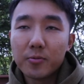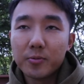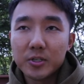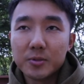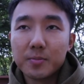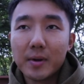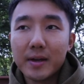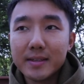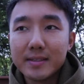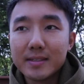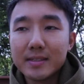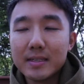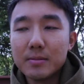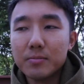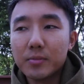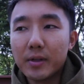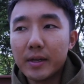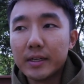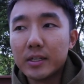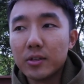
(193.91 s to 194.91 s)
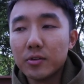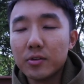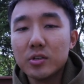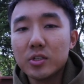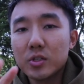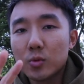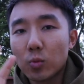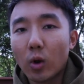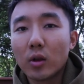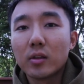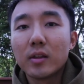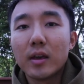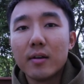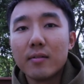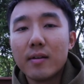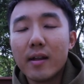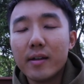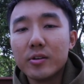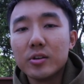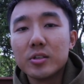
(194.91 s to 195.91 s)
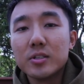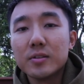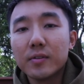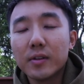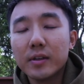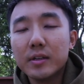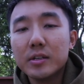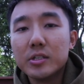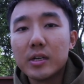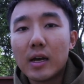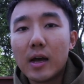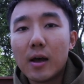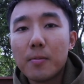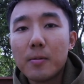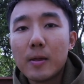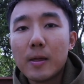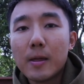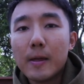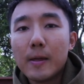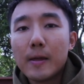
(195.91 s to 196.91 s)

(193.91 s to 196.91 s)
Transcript: which might seem like you can just work that around your civilian job,